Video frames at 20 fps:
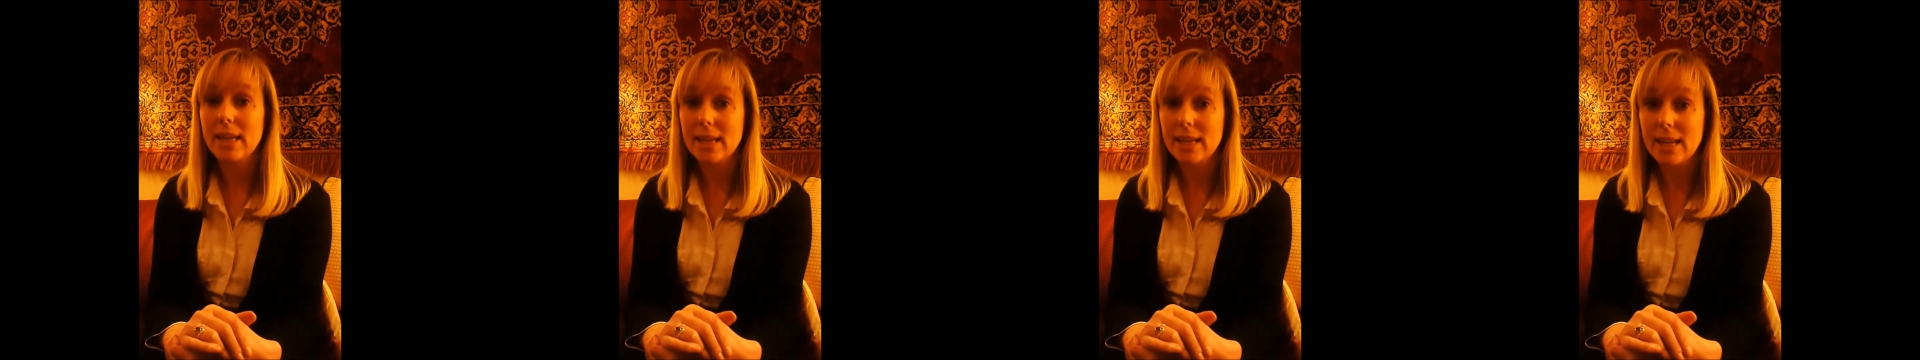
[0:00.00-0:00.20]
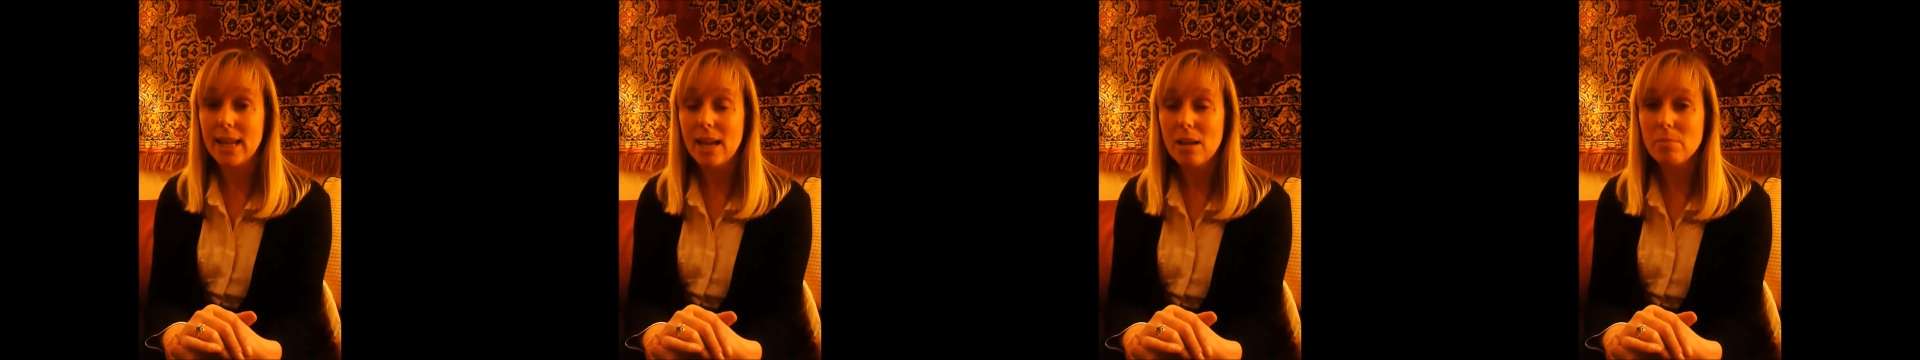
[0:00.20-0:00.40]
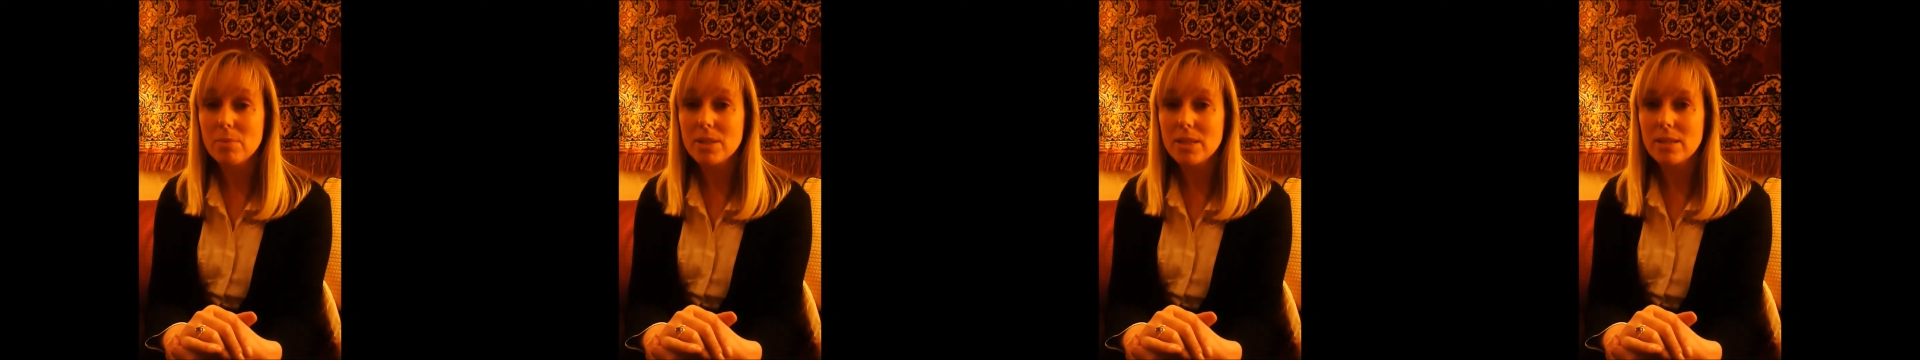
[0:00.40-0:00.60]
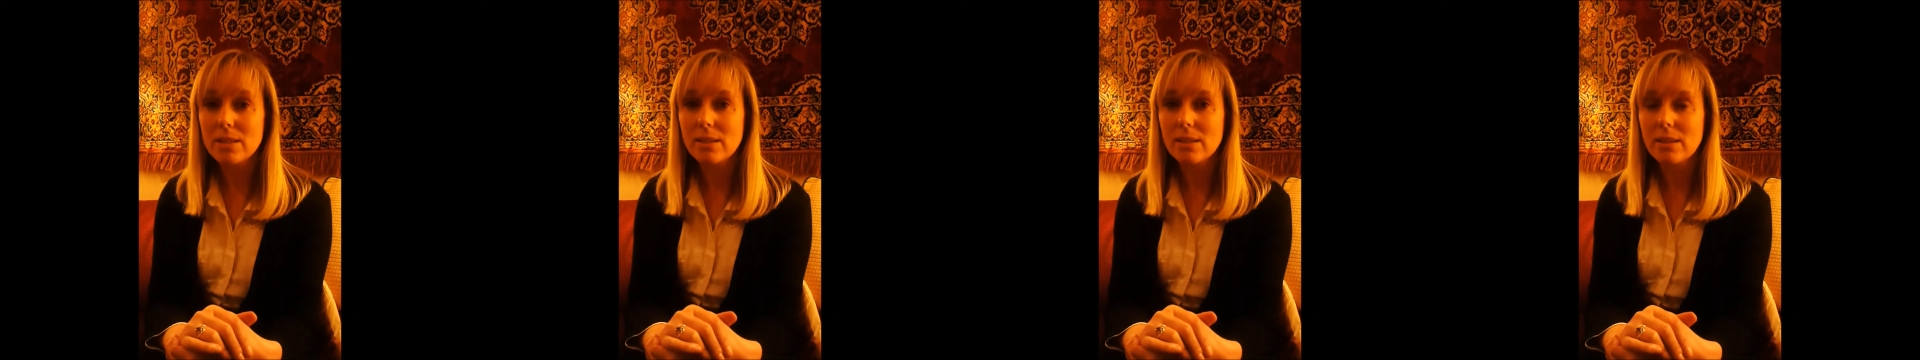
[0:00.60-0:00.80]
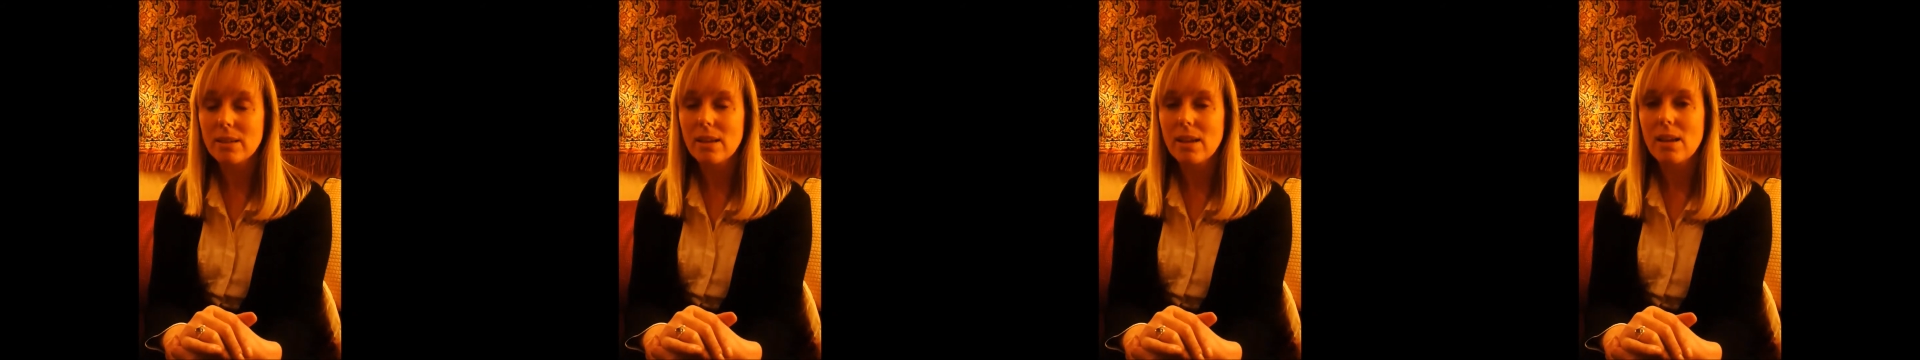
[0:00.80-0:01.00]
kidnapped,
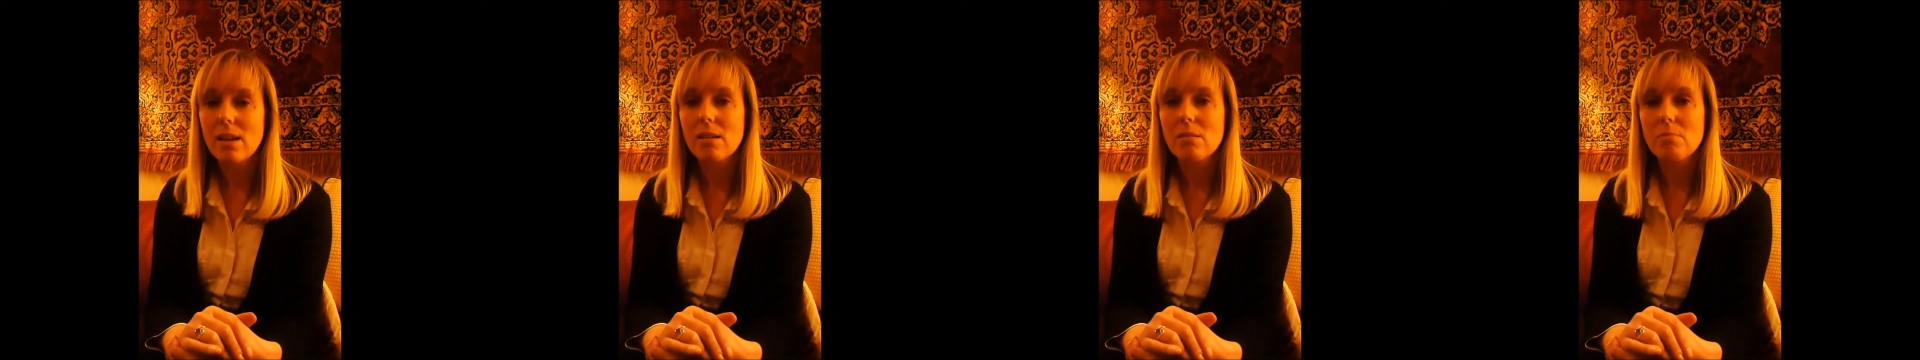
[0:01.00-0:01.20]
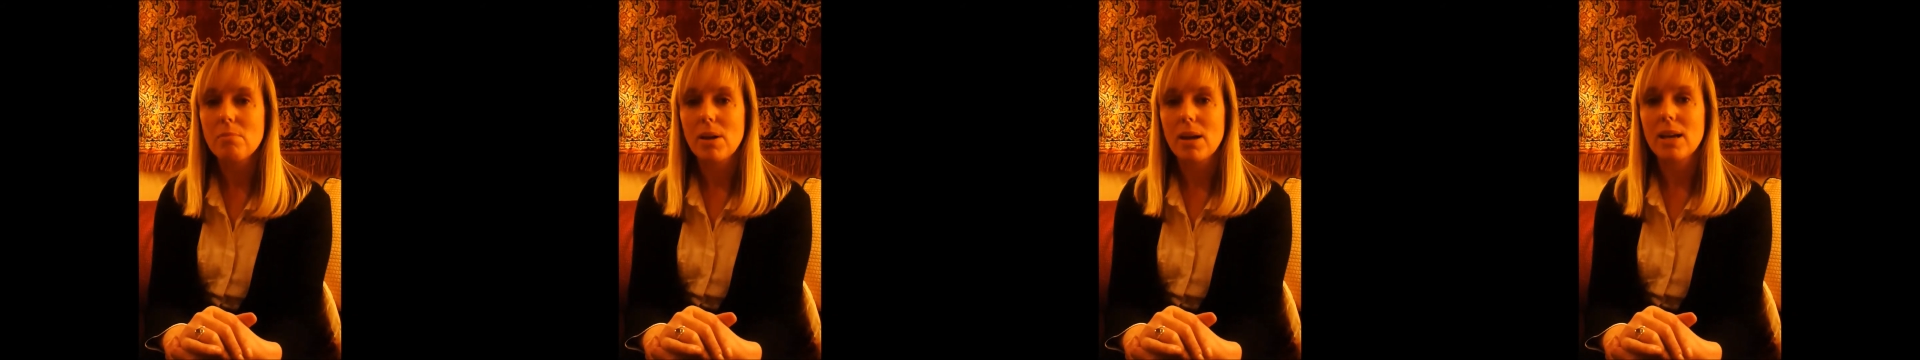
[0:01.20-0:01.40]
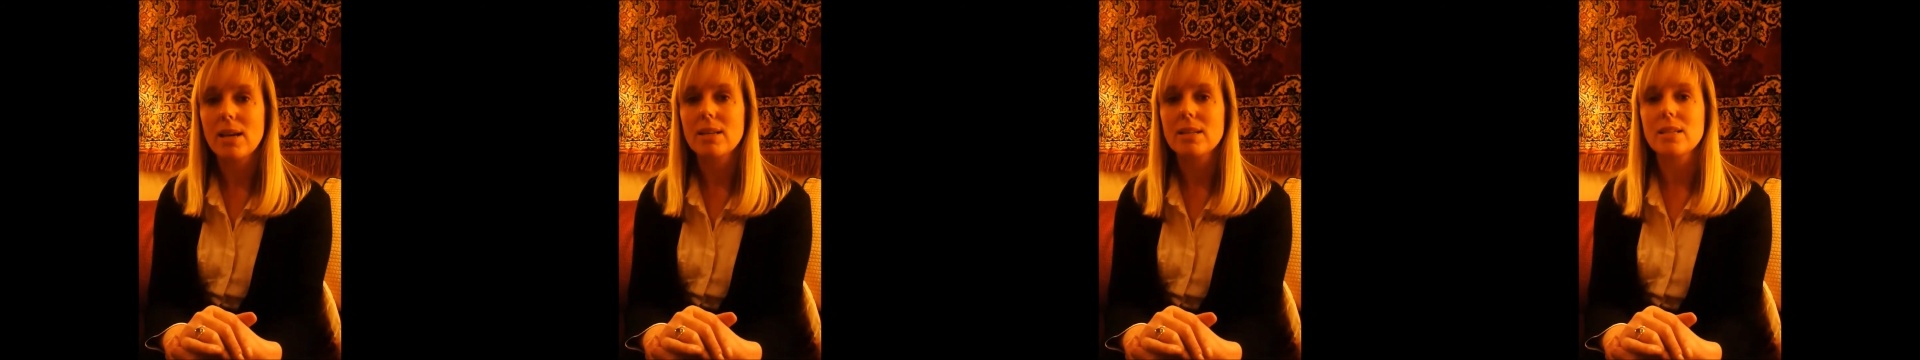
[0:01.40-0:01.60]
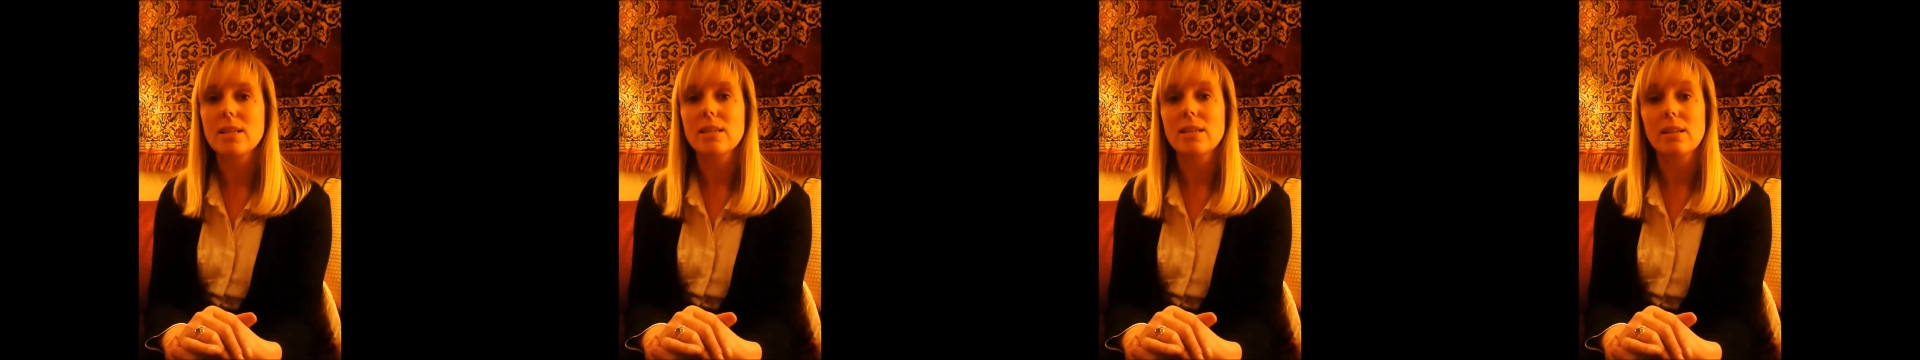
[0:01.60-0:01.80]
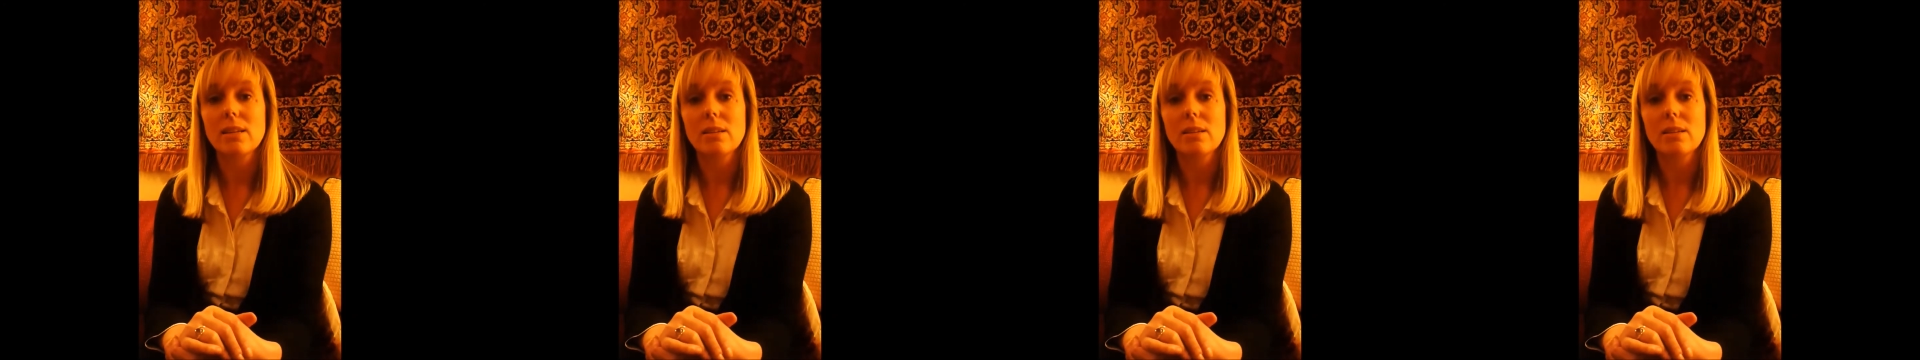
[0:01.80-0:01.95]
but